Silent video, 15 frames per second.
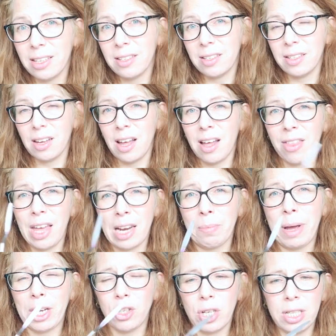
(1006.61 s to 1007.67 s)
it uh,
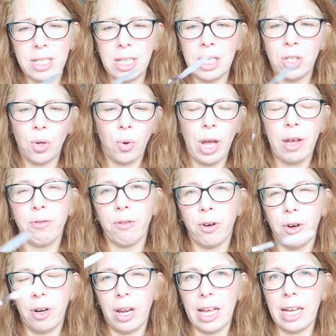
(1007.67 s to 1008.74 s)
that much. It's it's okay
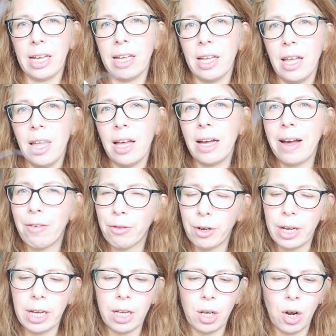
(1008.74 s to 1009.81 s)
for like
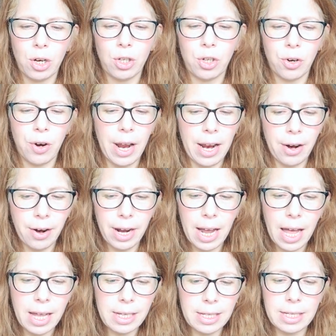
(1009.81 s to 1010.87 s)
covering larger
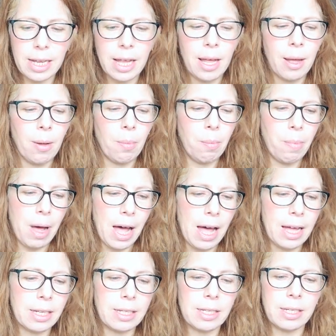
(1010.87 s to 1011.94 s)
areas,
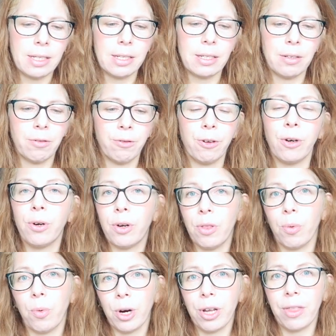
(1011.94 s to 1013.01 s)
but for
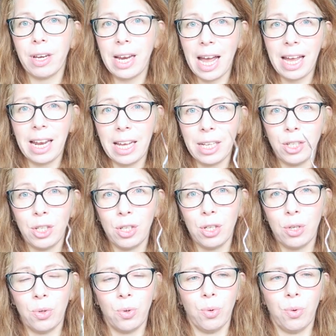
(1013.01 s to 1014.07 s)
the work that I like to
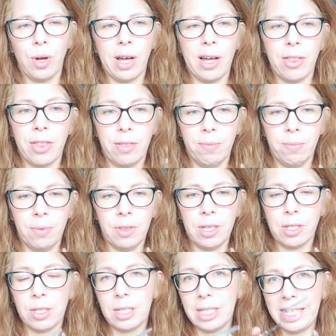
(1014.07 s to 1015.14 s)
do, uh,
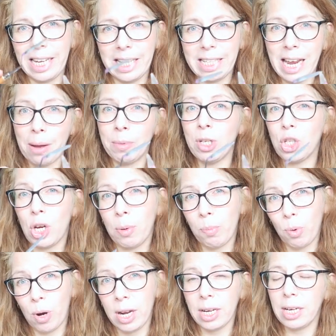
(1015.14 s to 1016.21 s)
this like diamond
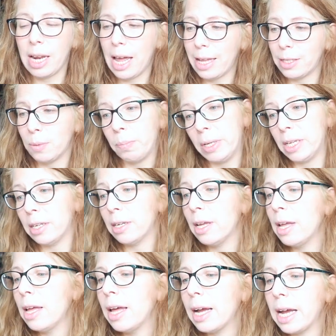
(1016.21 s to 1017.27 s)
shape one has
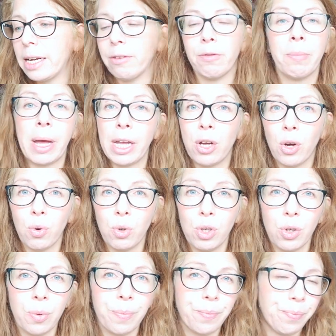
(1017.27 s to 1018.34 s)
been kind of my
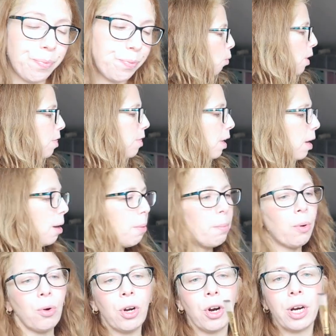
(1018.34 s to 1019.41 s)
go-to. With the
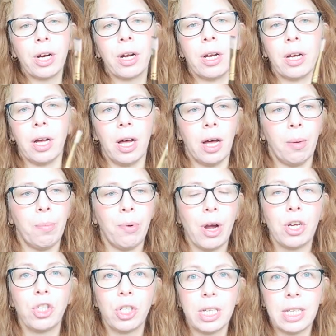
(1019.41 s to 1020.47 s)
Monarch uh,
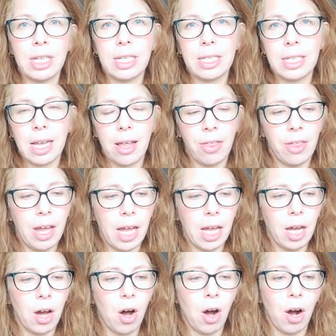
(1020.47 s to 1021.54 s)
brushes,
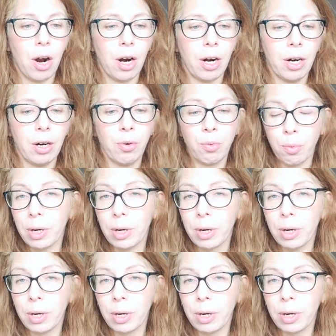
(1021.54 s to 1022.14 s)
they are